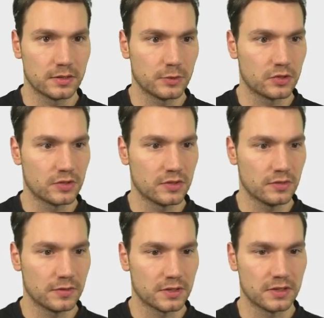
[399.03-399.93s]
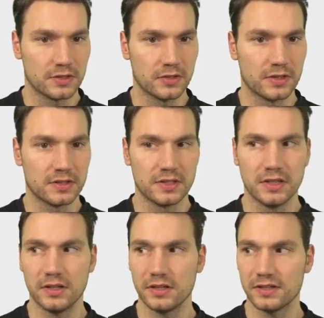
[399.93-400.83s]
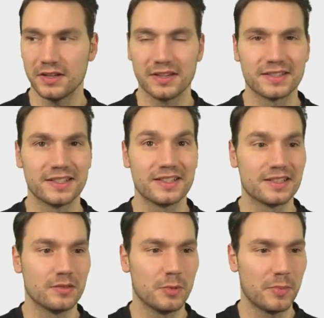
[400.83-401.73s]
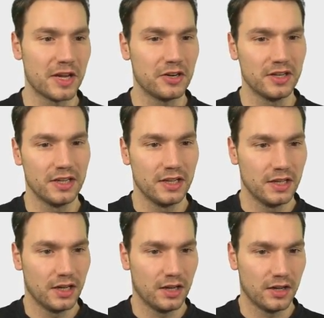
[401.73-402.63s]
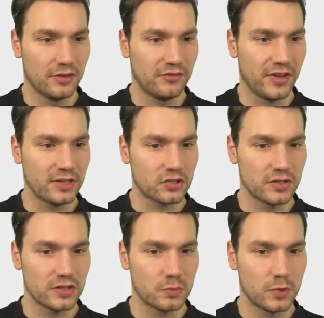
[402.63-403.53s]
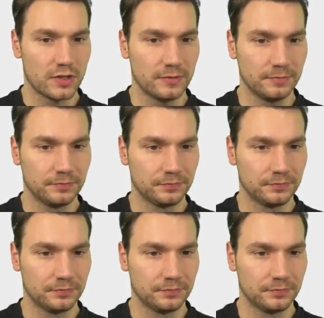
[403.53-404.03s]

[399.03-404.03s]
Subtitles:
let's switch this over so you can see this a little bit better. Fetch this one.